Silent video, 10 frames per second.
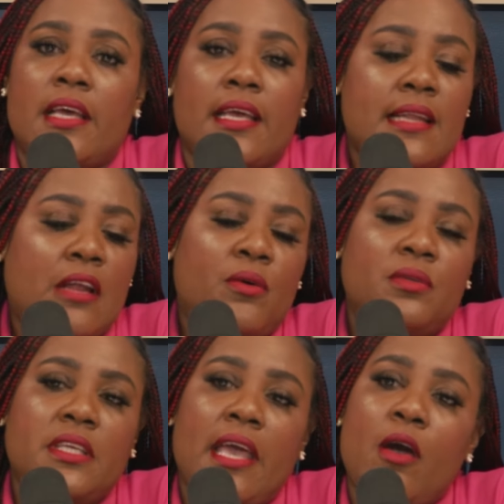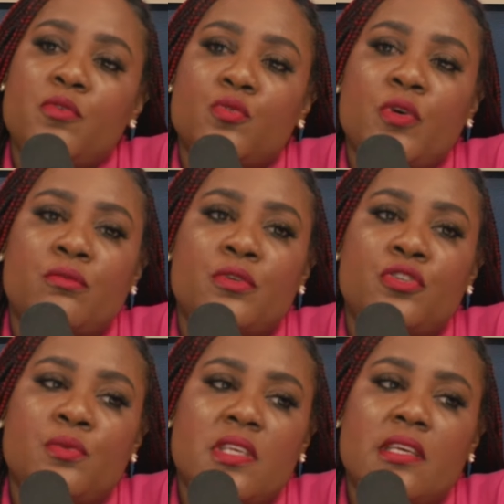It not only helps with
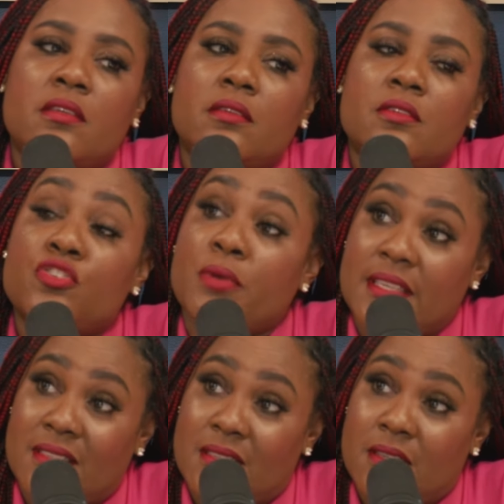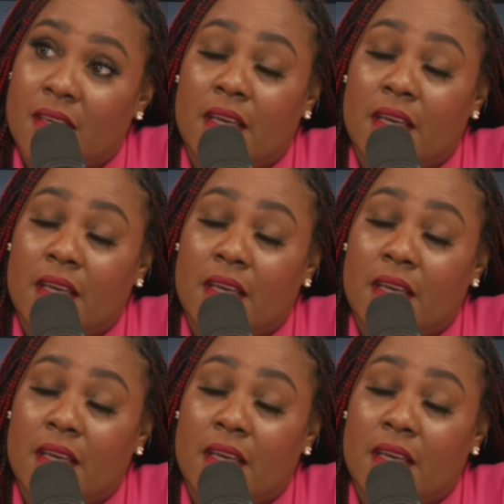reducing stress